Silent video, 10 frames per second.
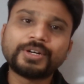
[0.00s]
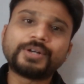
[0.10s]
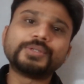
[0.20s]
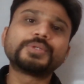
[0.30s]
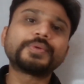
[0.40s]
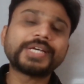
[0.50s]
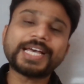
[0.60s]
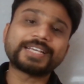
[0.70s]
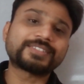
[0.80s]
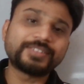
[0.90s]
How do we
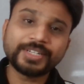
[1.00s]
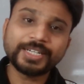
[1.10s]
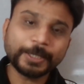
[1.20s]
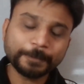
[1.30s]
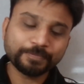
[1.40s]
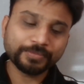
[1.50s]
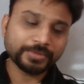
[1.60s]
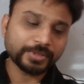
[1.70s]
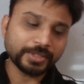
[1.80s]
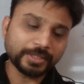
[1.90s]
accelerate
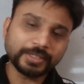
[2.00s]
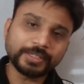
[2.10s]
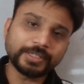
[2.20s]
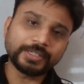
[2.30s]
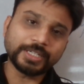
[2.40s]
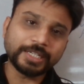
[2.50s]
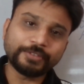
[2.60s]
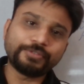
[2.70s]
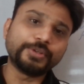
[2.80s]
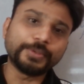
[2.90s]

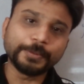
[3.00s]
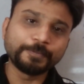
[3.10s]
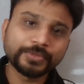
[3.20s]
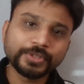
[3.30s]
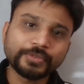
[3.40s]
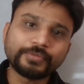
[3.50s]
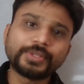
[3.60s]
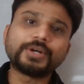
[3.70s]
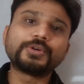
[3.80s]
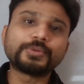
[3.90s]
a fluid
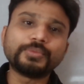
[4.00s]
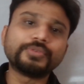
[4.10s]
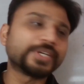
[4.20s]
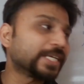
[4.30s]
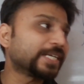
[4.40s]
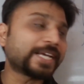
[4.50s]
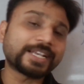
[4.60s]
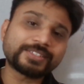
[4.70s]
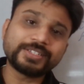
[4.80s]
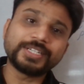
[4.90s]
without moving it
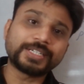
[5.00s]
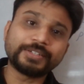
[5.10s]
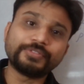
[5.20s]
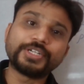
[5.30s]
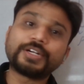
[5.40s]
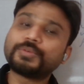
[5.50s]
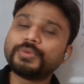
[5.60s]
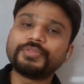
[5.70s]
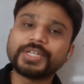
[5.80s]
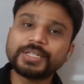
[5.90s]

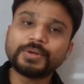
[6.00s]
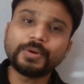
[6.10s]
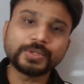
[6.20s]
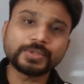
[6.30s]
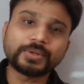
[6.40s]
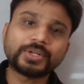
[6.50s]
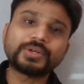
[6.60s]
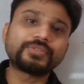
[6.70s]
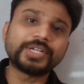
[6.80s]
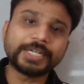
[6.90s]
horizontally
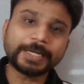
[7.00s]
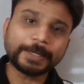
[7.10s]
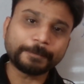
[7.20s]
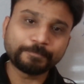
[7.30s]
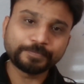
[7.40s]
or vertically?